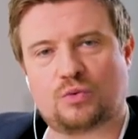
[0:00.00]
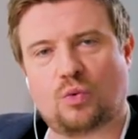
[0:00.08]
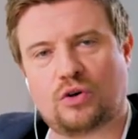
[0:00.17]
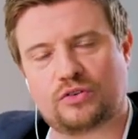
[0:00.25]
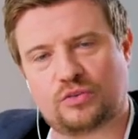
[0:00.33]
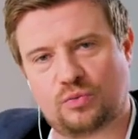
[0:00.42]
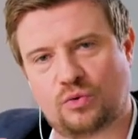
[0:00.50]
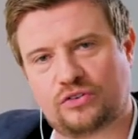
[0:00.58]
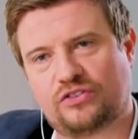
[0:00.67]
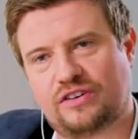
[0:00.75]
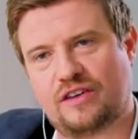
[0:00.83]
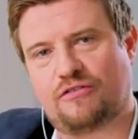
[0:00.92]

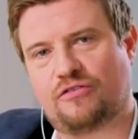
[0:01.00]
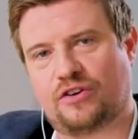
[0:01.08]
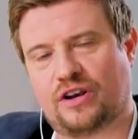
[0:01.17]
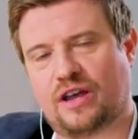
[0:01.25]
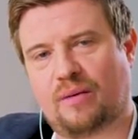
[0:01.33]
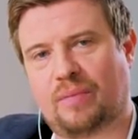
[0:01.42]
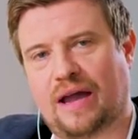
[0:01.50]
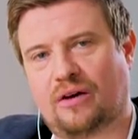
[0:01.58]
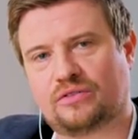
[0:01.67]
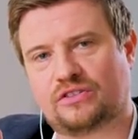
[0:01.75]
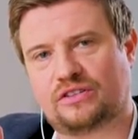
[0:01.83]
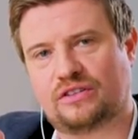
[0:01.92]
What's different
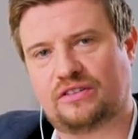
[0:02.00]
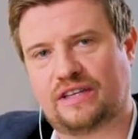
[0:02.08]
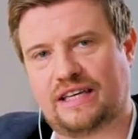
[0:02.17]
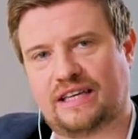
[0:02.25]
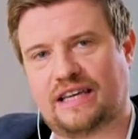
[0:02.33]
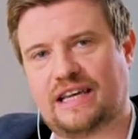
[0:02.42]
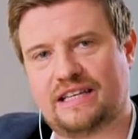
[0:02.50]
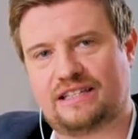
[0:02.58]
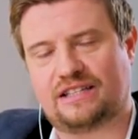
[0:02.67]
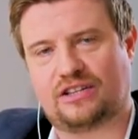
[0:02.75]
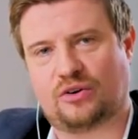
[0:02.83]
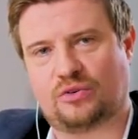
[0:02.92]
about the
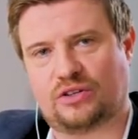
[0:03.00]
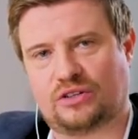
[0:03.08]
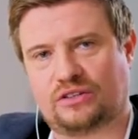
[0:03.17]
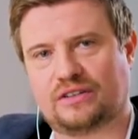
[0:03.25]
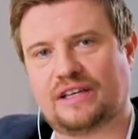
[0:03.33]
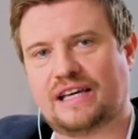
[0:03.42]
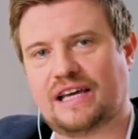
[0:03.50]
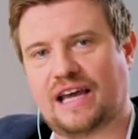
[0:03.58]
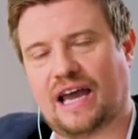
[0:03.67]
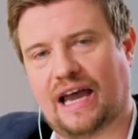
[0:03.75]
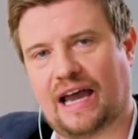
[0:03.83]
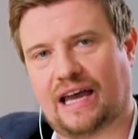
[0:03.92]
EZT token
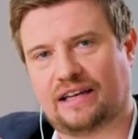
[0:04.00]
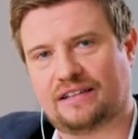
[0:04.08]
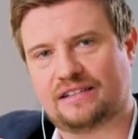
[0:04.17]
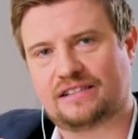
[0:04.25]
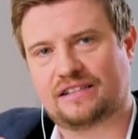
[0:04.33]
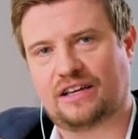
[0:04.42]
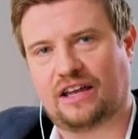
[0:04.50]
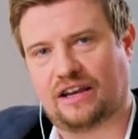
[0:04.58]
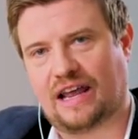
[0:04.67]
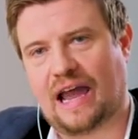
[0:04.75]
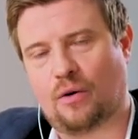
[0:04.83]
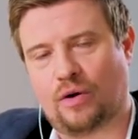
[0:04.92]

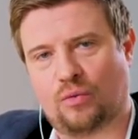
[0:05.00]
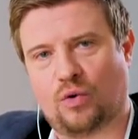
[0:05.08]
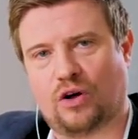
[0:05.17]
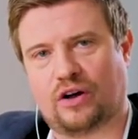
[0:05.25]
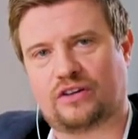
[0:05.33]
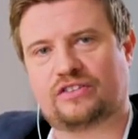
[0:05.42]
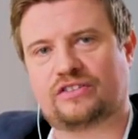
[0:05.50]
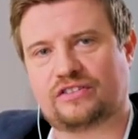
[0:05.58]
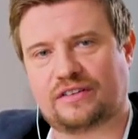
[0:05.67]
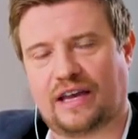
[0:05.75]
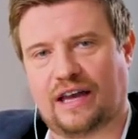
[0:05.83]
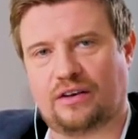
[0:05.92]
and how it
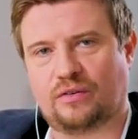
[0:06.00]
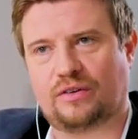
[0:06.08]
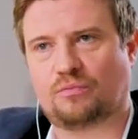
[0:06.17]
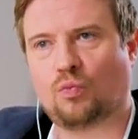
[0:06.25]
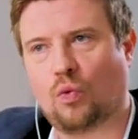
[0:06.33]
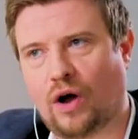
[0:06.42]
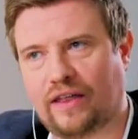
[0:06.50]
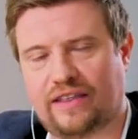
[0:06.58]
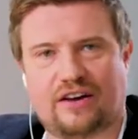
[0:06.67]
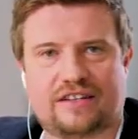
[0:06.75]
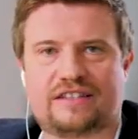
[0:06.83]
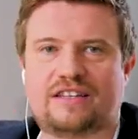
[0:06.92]
works, and why
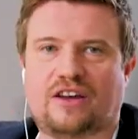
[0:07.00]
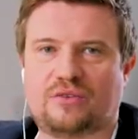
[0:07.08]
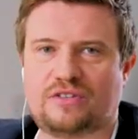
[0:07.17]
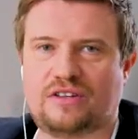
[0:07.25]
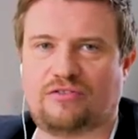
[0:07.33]
the ICO is